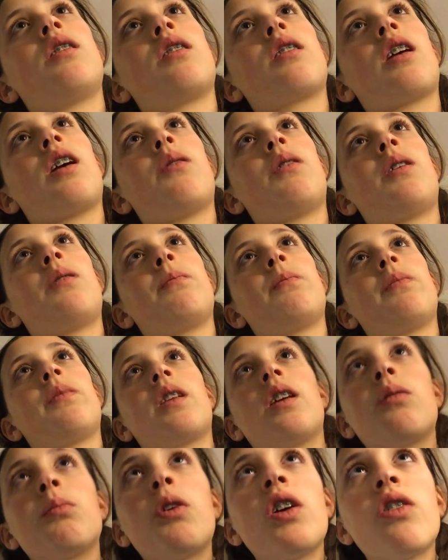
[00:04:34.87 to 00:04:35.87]
Okay, well,
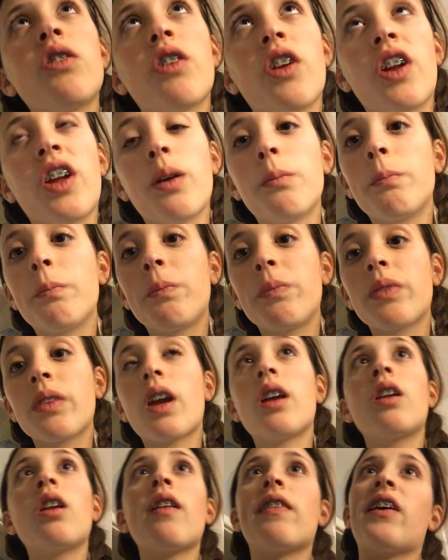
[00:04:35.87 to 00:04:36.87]
it's more sturdy,
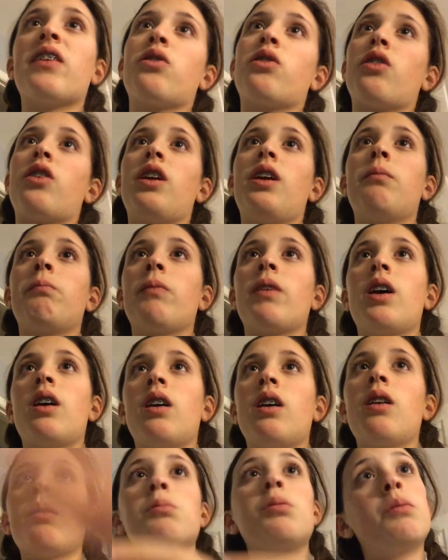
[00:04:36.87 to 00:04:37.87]
not that sturdy,
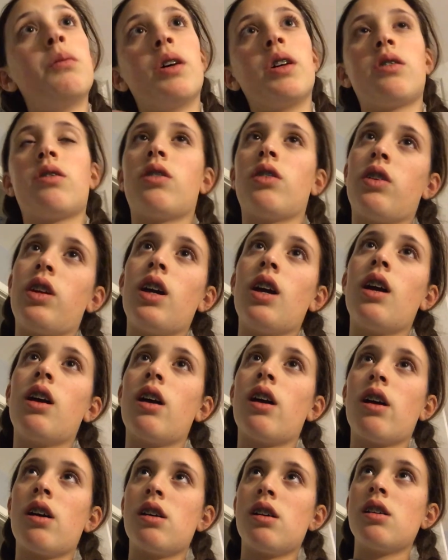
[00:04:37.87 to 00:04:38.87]
but more sturdy.
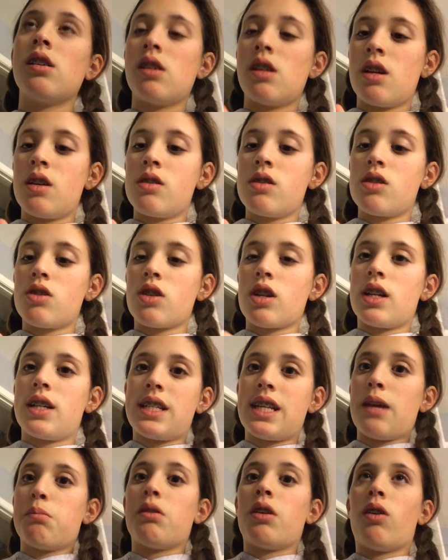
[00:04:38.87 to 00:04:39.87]
Just trying to tape